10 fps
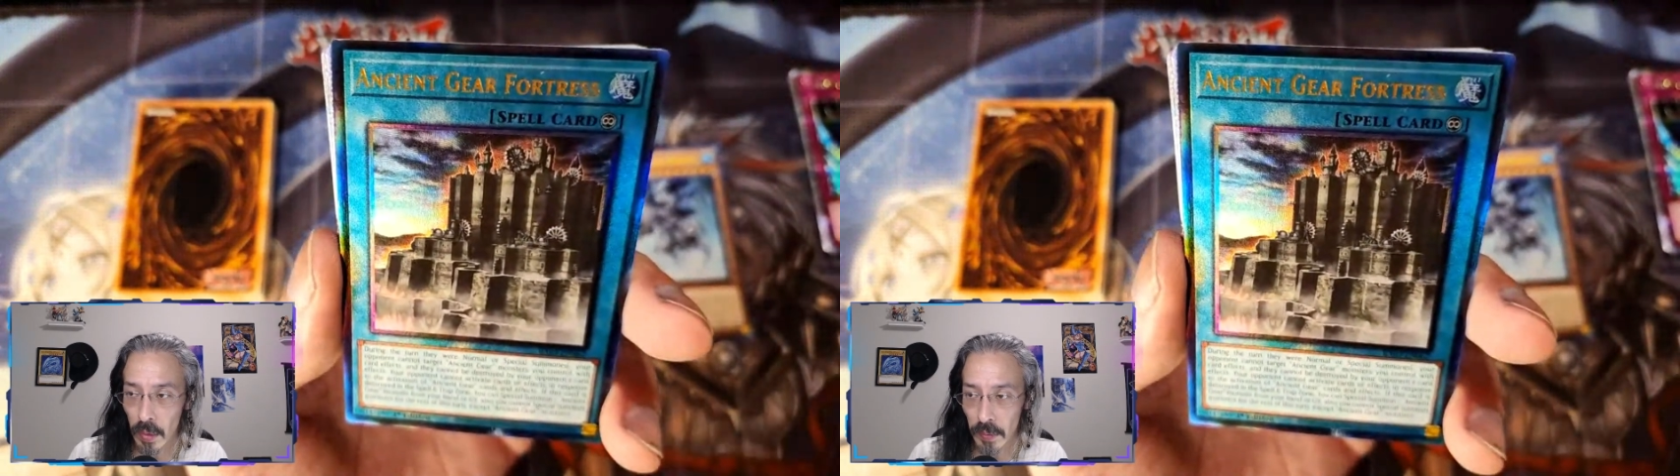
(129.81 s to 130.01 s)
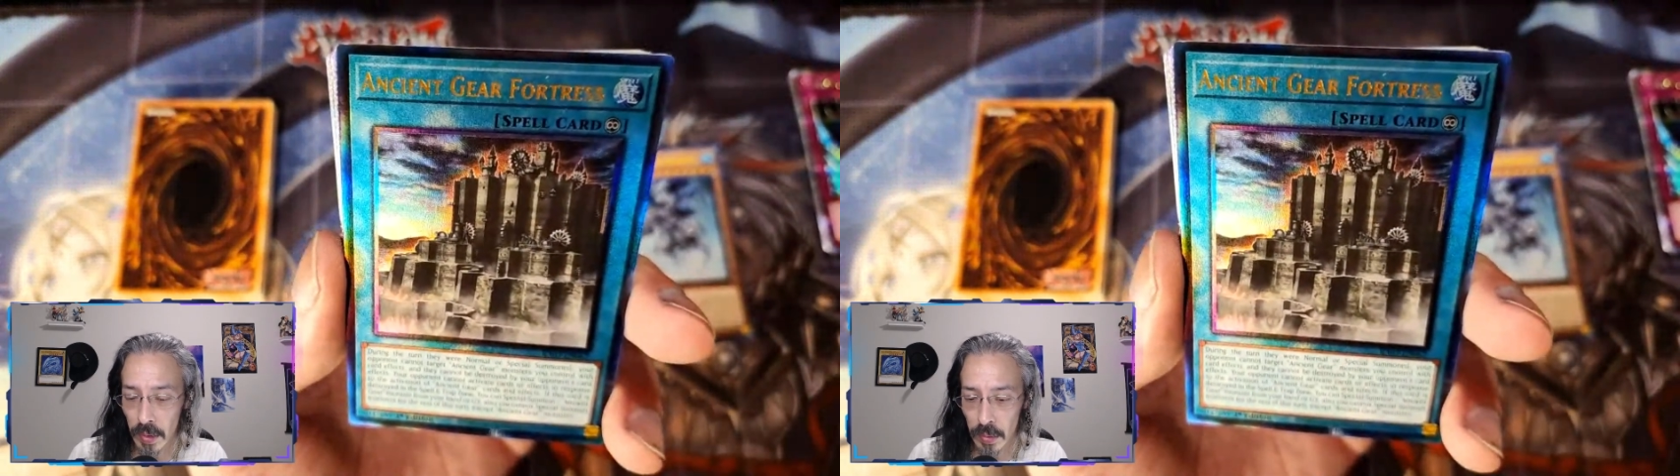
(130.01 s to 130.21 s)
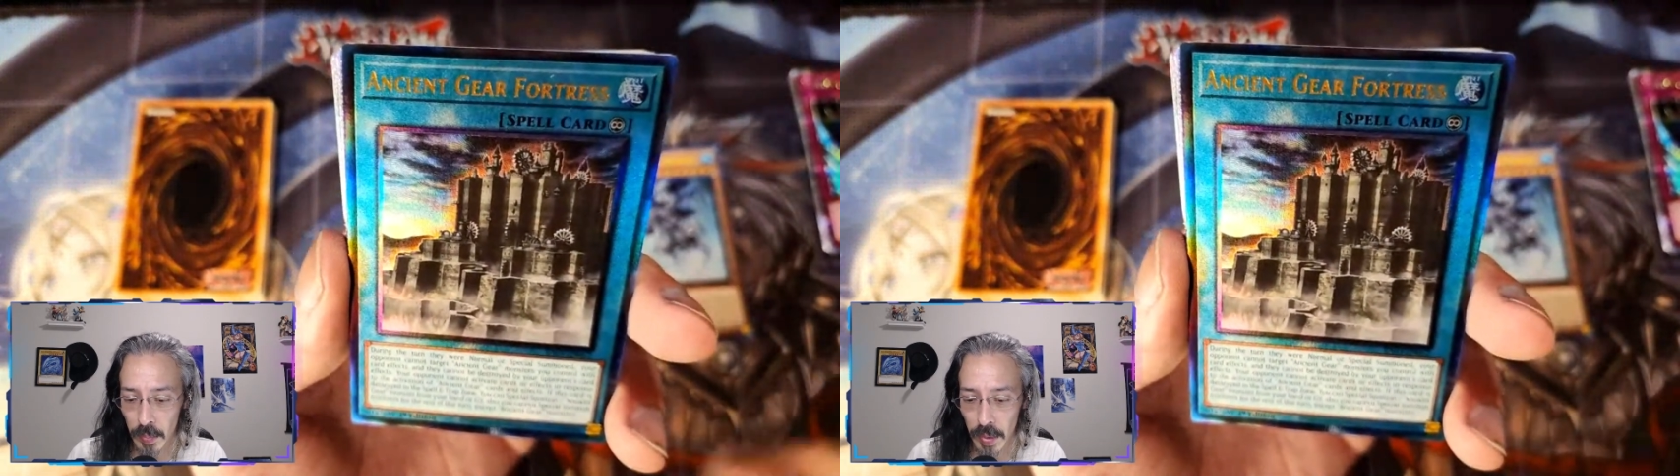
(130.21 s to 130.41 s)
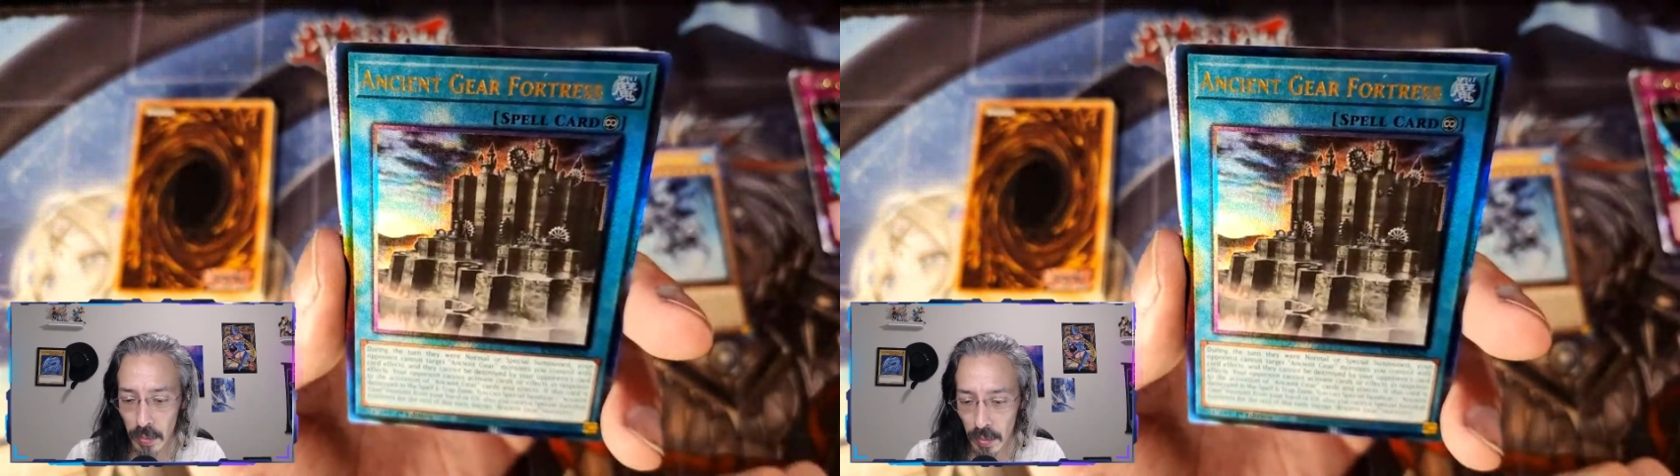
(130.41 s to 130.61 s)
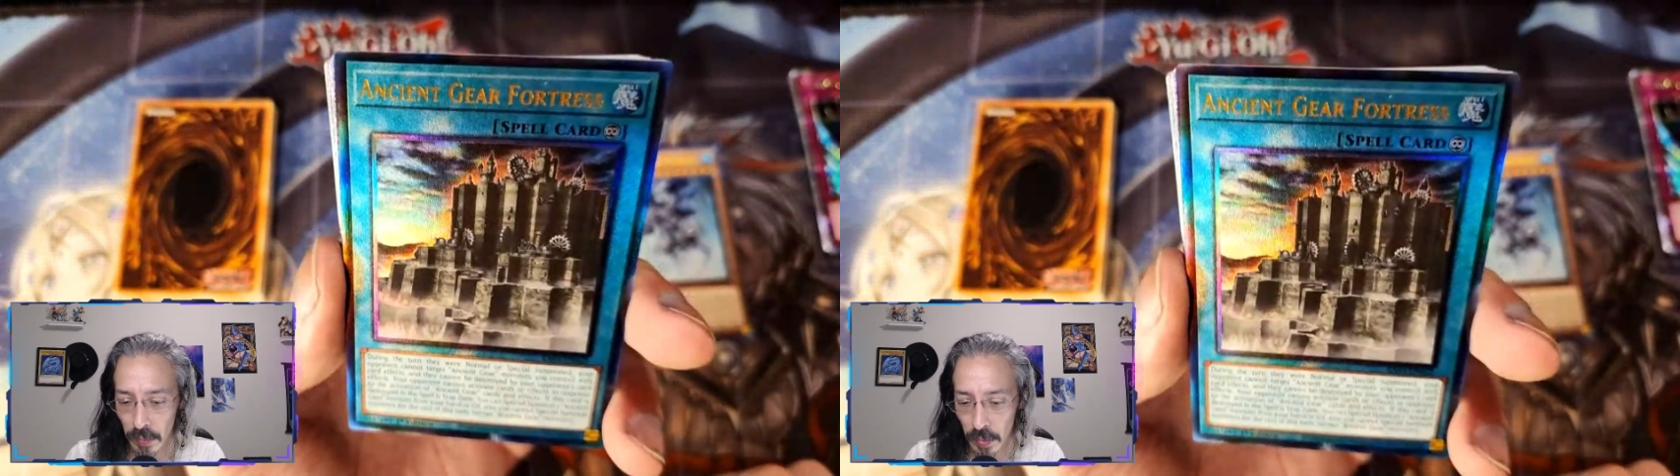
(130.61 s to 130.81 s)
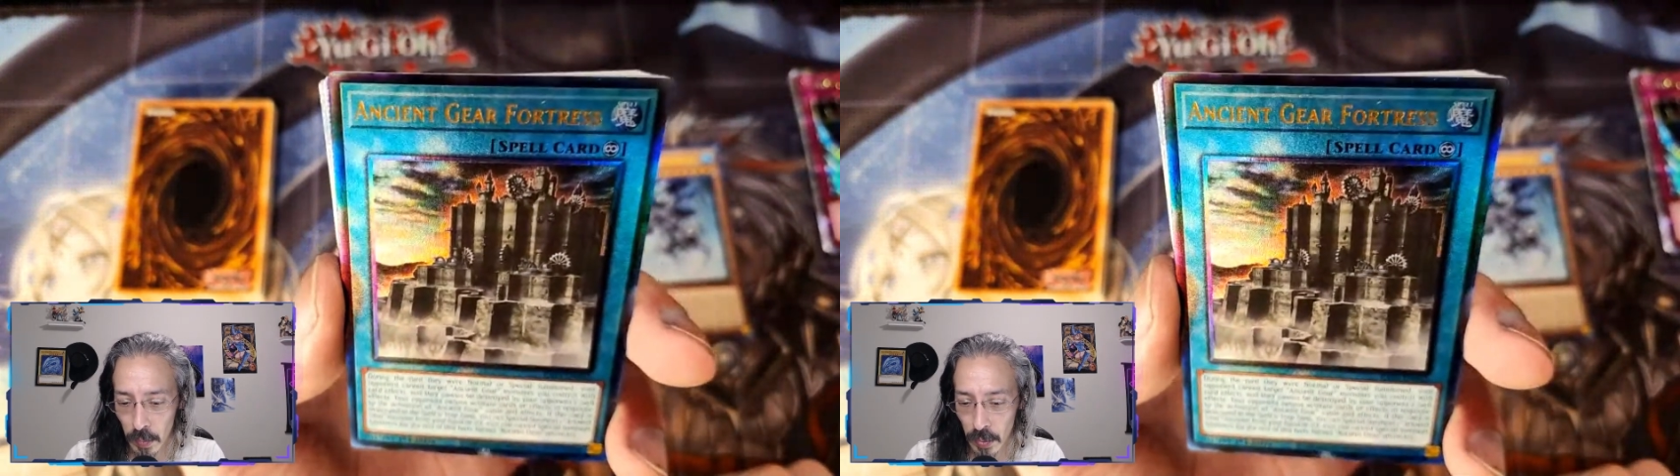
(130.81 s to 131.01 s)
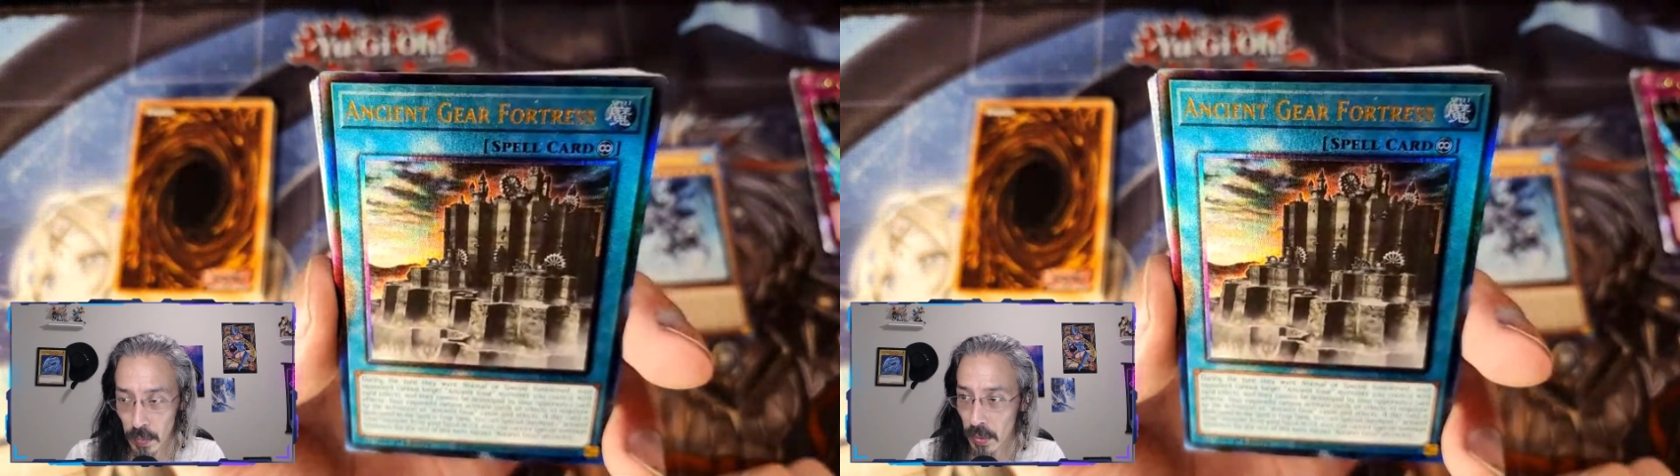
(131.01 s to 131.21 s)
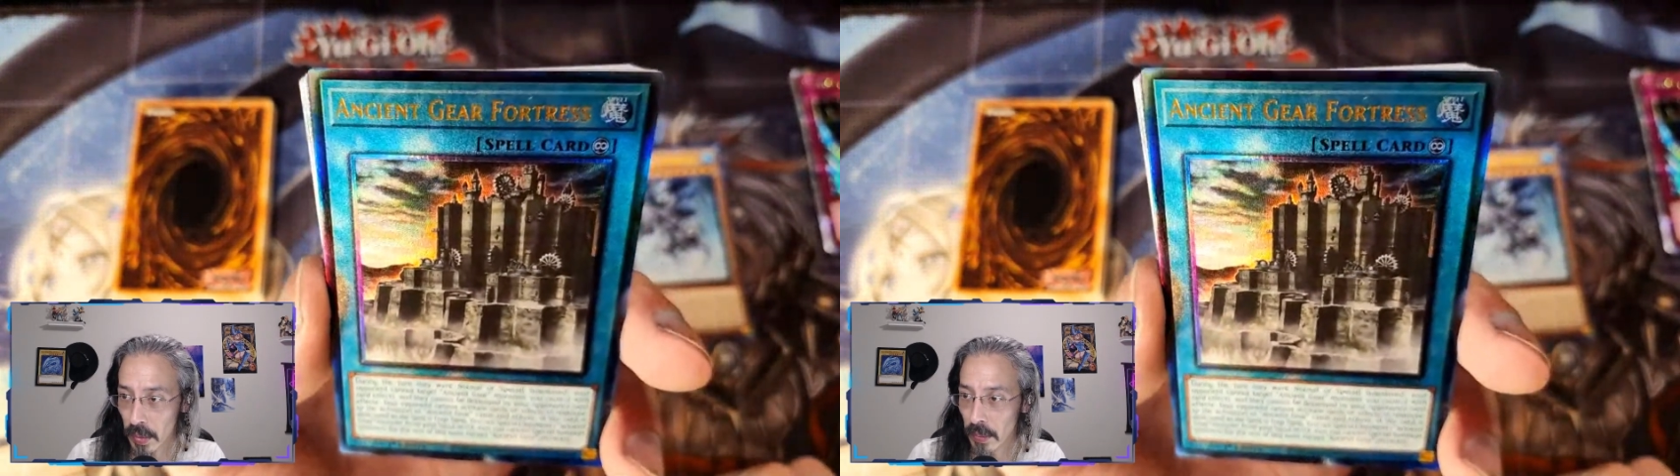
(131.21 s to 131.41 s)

of these are PUR for the most part.